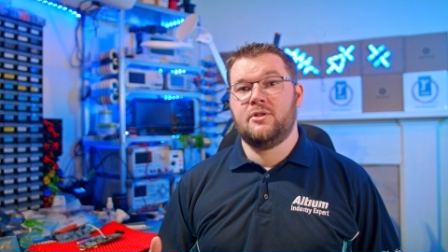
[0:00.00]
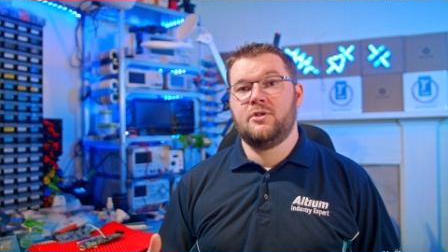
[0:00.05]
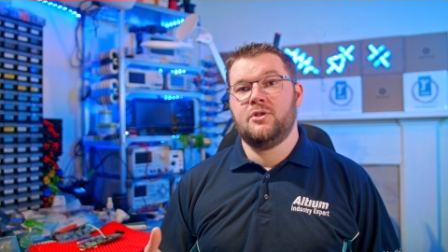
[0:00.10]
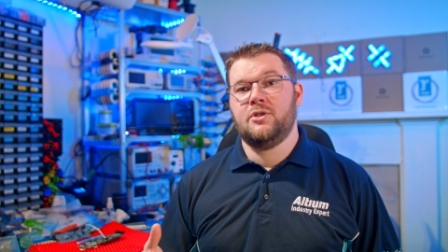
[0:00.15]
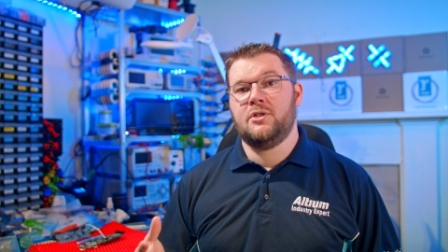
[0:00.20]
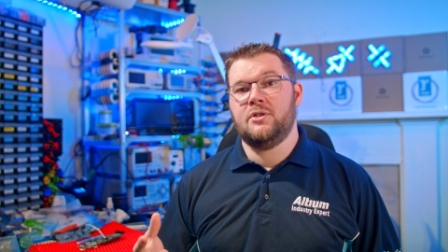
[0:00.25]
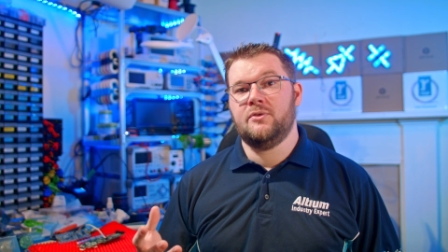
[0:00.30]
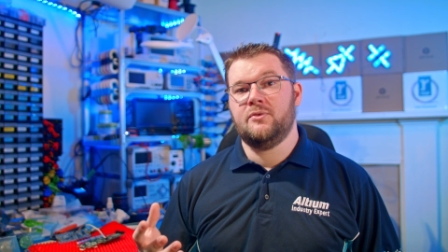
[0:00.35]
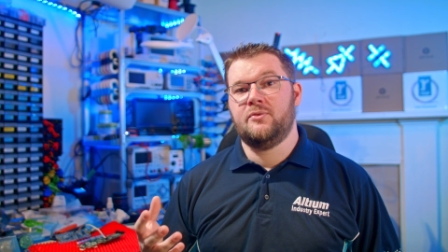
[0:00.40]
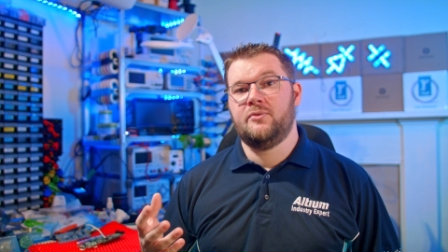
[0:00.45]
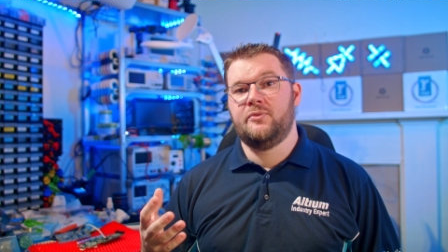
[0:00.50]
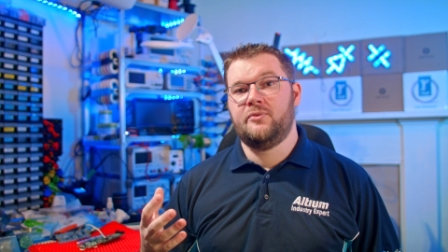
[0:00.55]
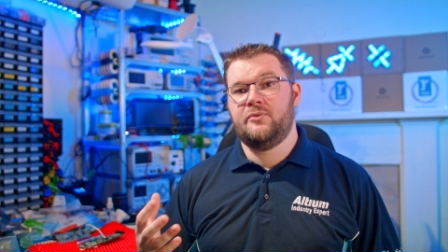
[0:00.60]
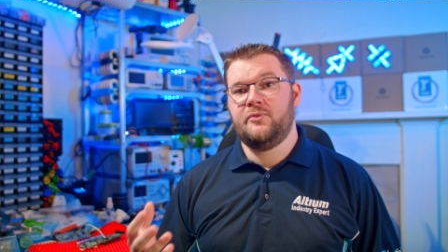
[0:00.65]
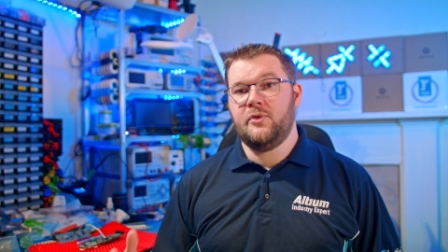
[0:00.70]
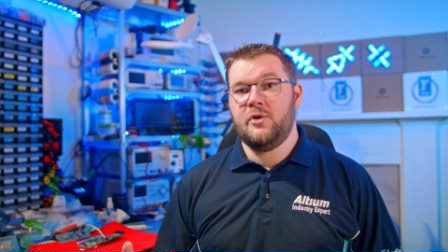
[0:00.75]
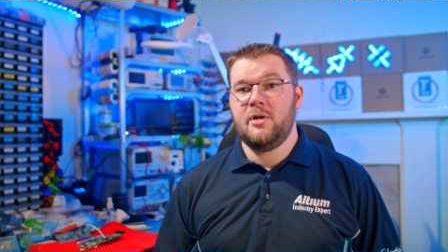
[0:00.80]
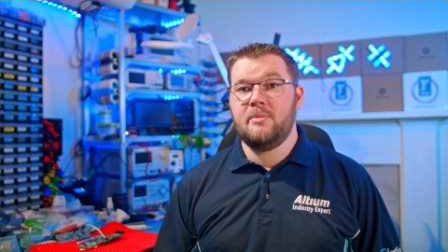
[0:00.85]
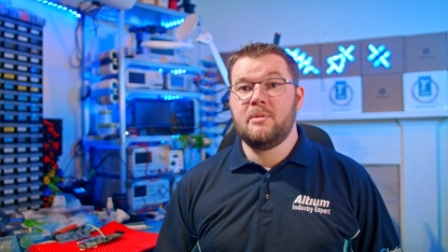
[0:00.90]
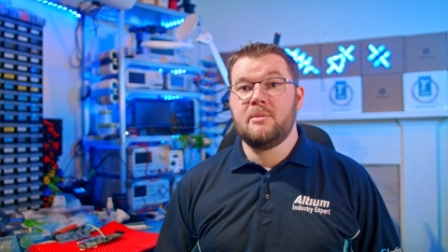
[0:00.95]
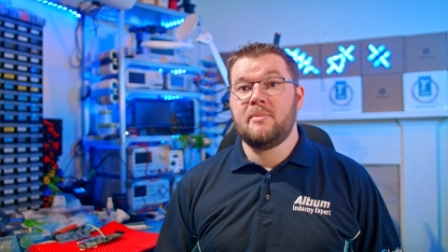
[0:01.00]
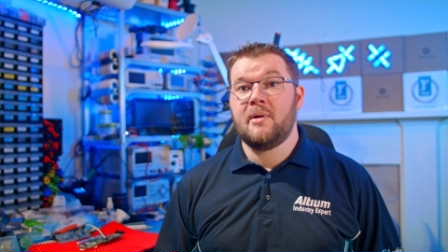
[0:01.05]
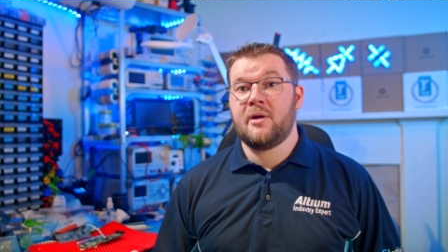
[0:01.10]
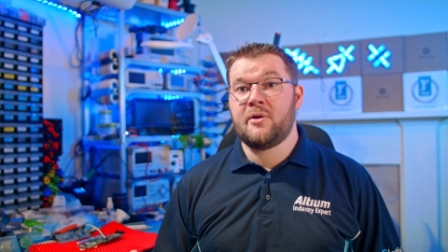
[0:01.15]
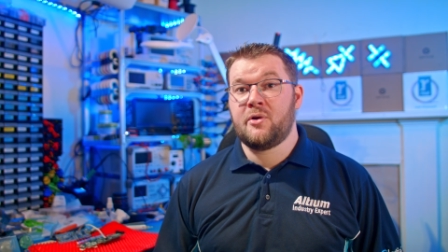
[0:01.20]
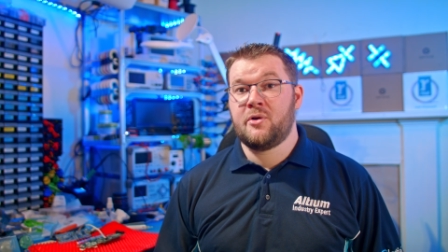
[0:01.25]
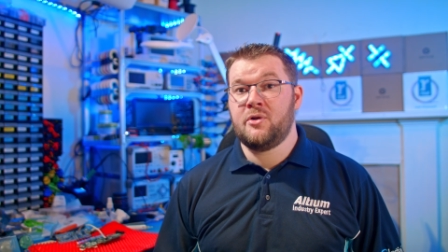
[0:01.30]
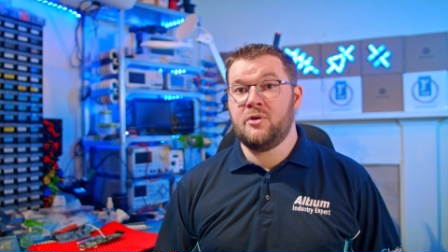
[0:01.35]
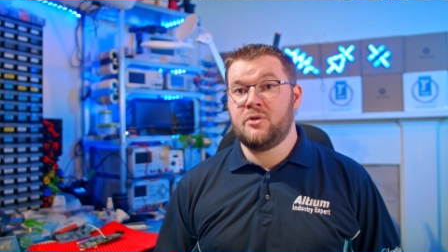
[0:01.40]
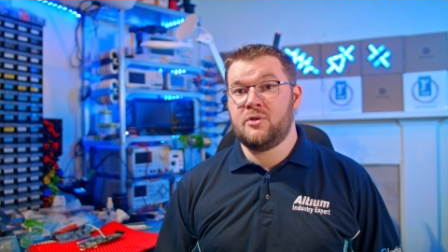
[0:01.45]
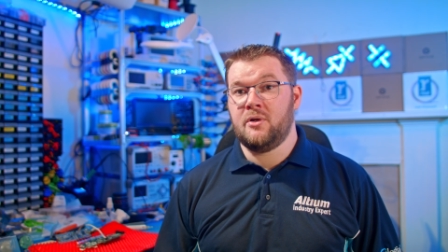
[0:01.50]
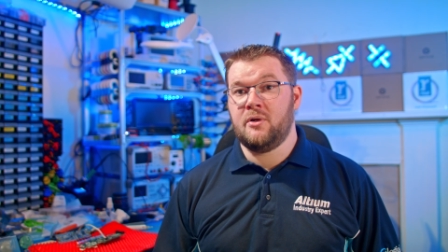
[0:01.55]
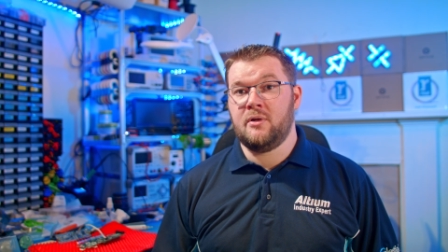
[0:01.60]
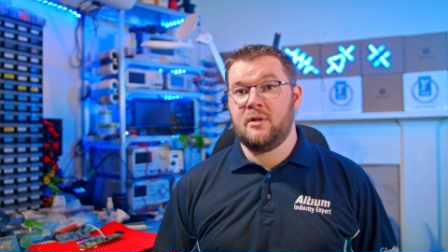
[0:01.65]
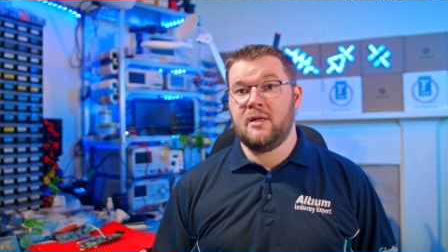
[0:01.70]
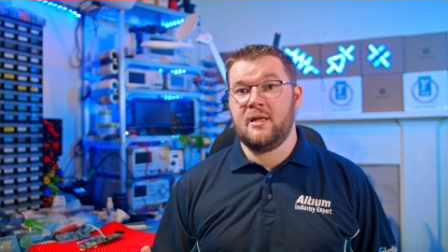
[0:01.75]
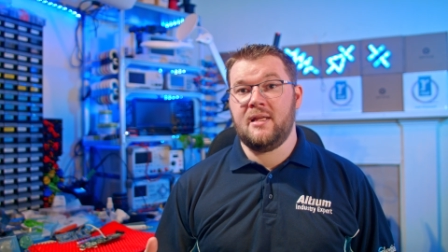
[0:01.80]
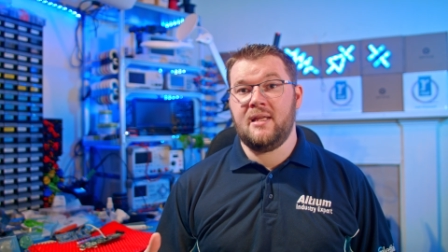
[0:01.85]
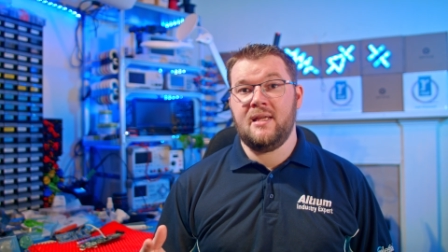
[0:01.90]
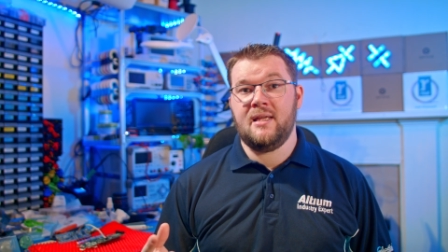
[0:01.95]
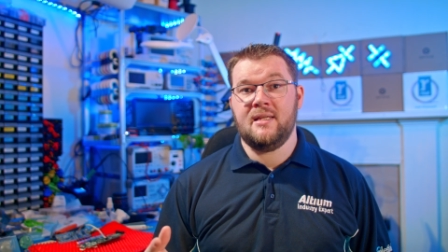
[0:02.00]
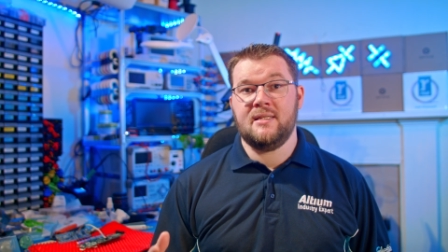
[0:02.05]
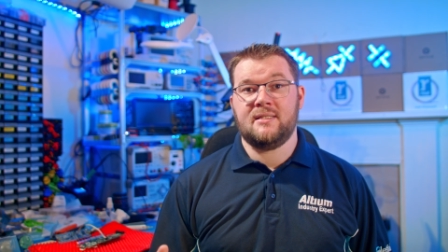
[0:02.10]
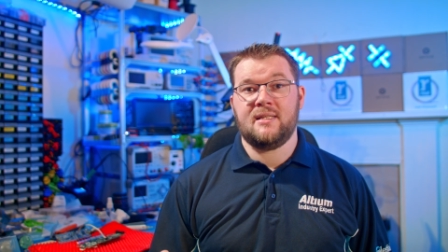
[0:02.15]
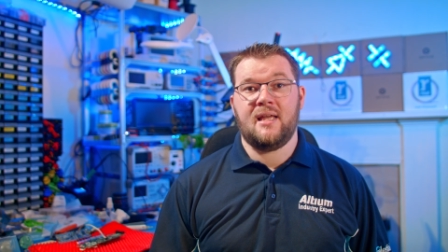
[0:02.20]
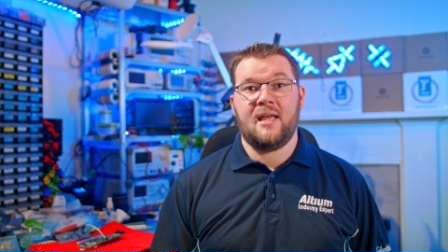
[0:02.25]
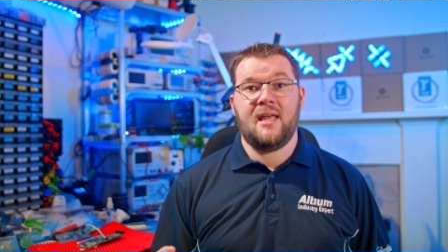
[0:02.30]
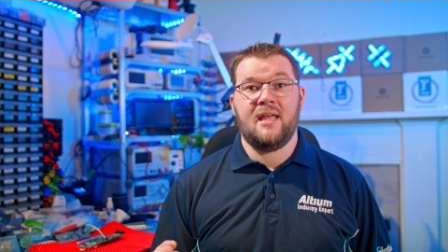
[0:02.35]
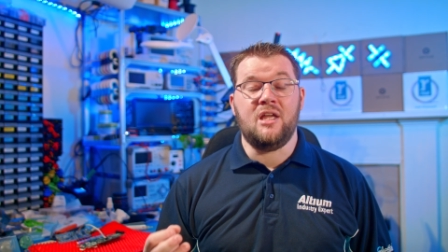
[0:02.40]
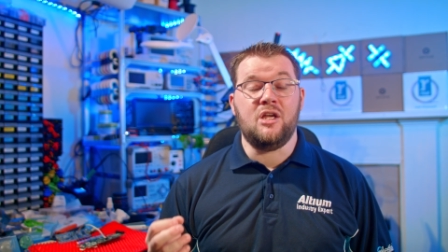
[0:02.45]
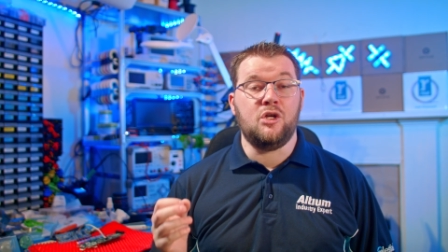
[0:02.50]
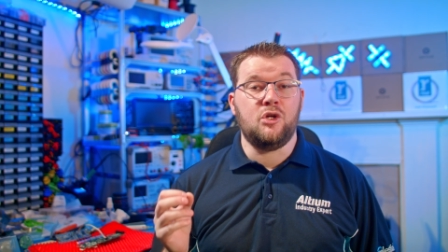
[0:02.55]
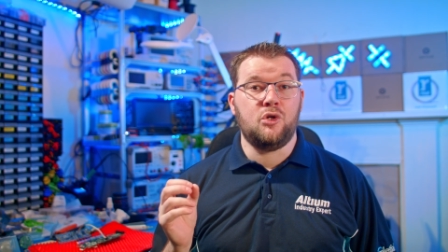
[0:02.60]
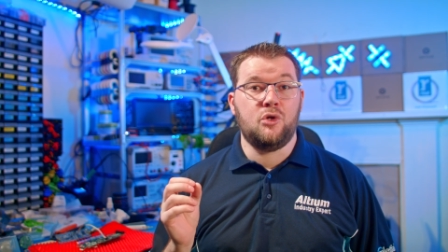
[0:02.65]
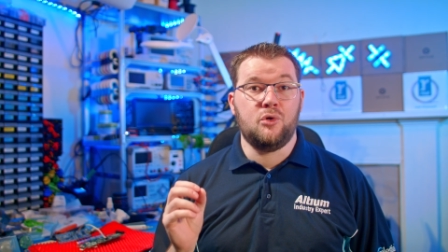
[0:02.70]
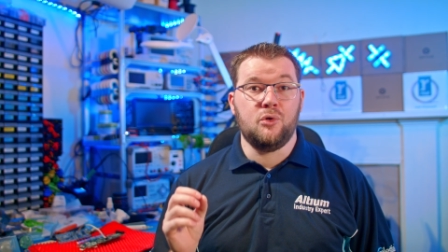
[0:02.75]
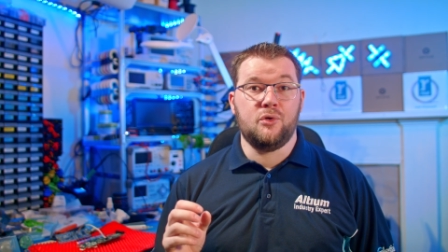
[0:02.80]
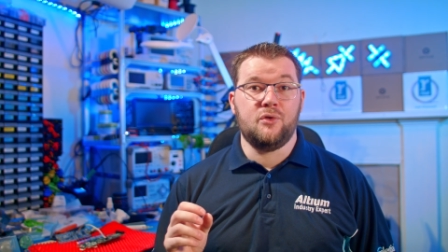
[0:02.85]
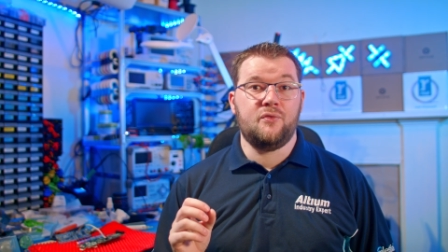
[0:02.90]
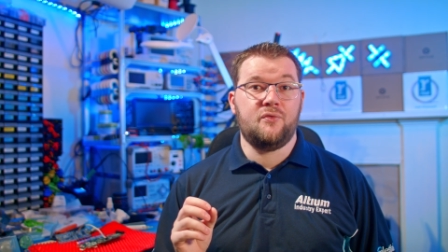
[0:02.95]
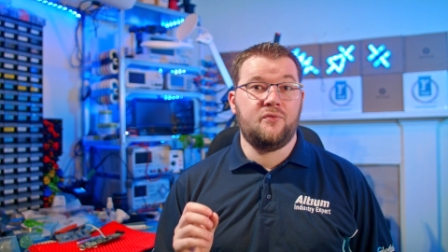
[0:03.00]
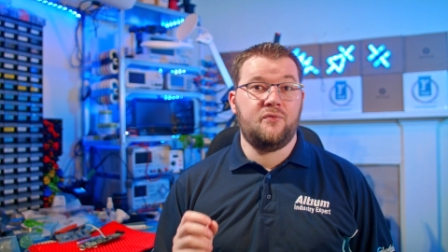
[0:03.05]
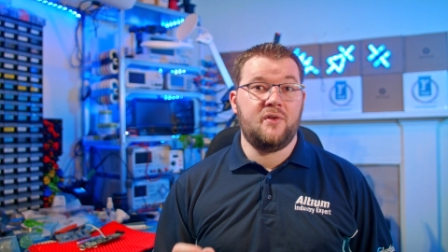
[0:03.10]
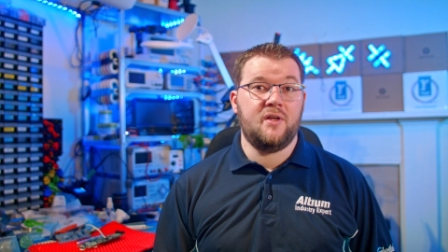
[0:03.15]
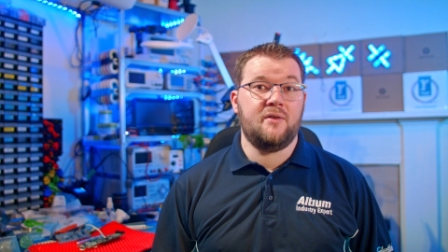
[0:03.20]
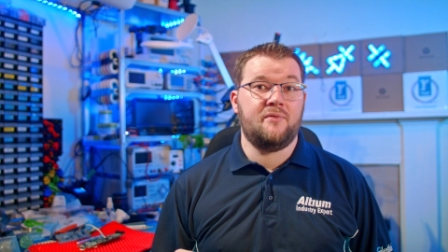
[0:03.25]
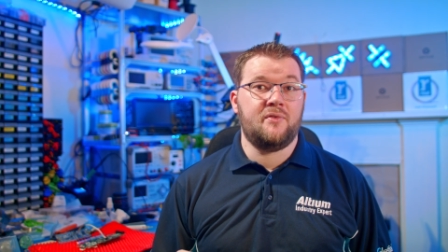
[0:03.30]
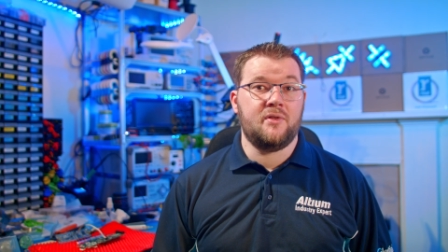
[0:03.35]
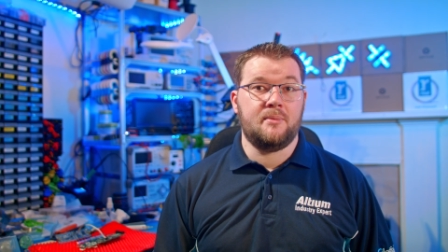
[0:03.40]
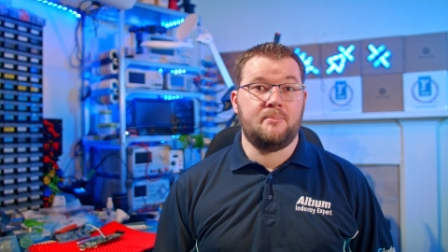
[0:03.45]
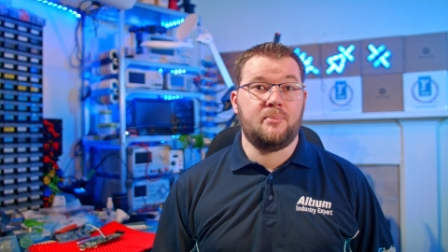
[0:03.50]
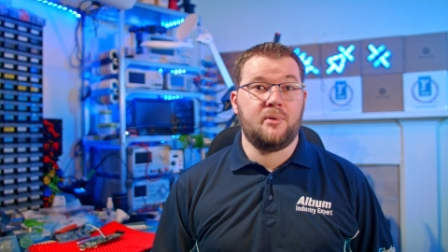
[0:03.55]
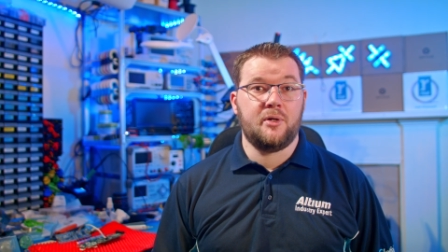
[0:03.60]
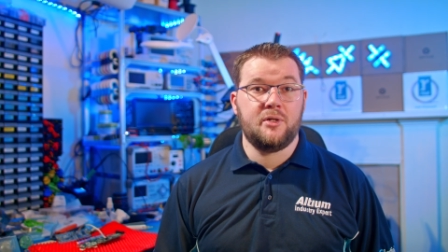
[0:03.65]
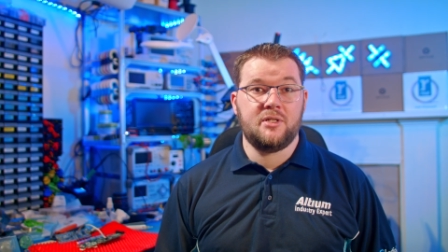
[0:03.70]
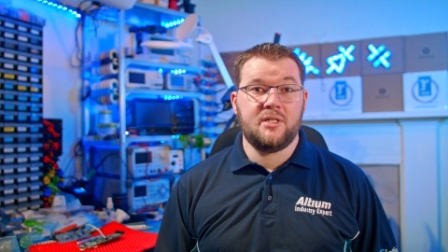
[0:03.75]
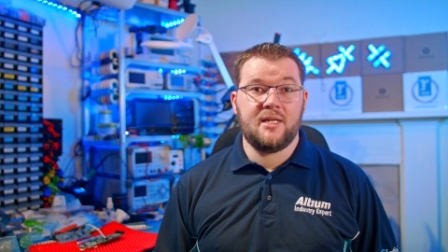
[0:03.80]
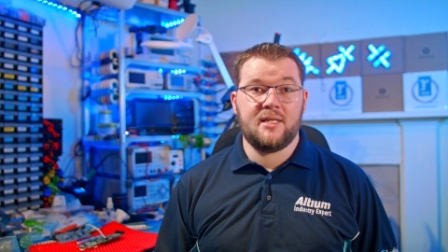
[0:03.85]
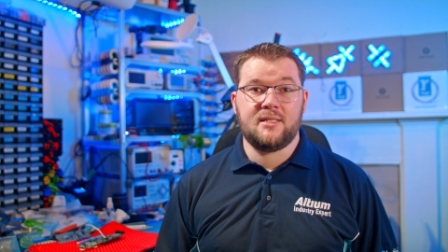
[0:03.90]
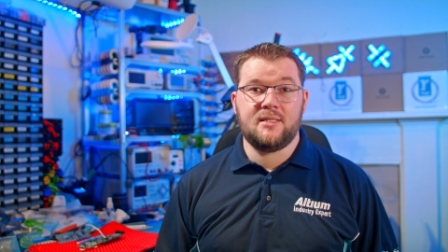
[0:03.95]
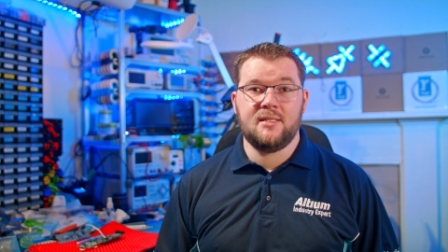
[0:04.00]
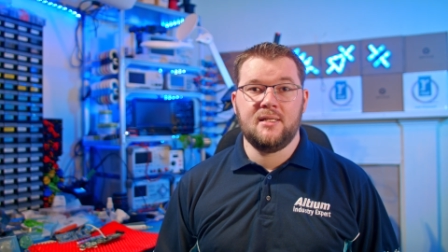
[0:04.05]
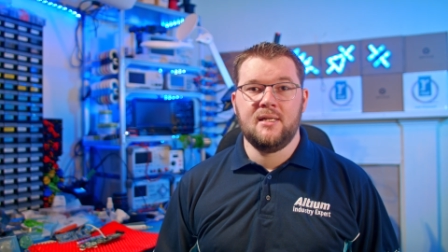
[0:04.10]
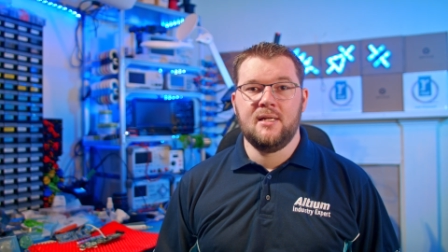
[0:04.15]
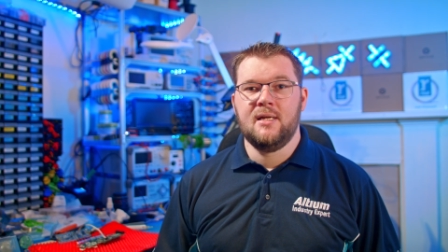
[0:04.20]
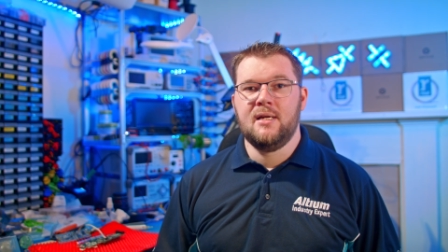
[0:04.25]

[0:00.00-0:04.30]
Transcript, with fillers: to confirm the microcontroller is a good fit for the project